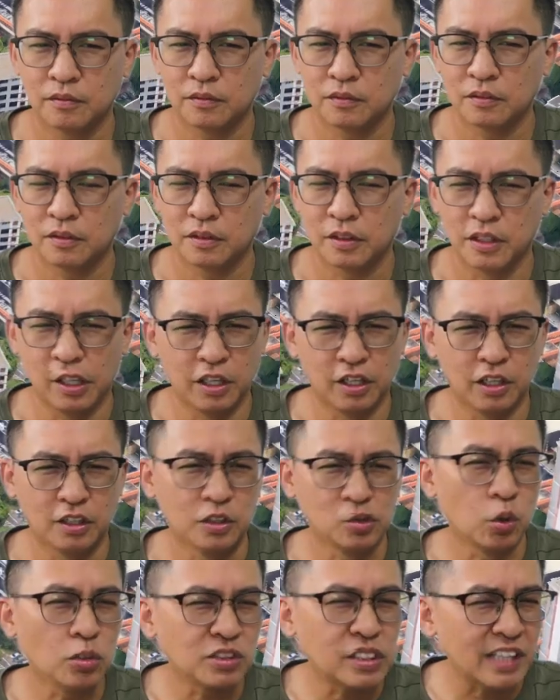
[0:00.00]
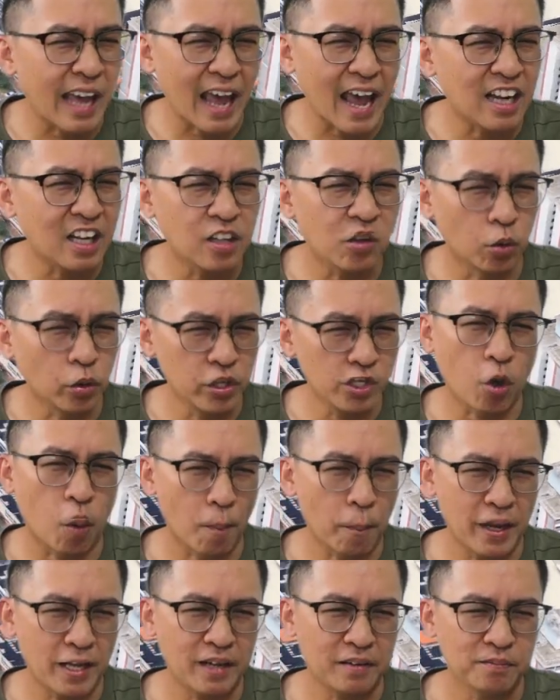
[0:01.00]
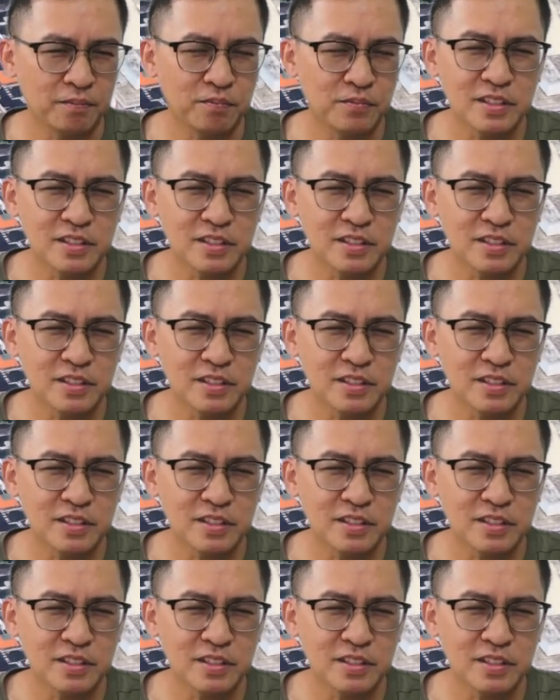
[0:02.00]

Here, don't say Alan only complained,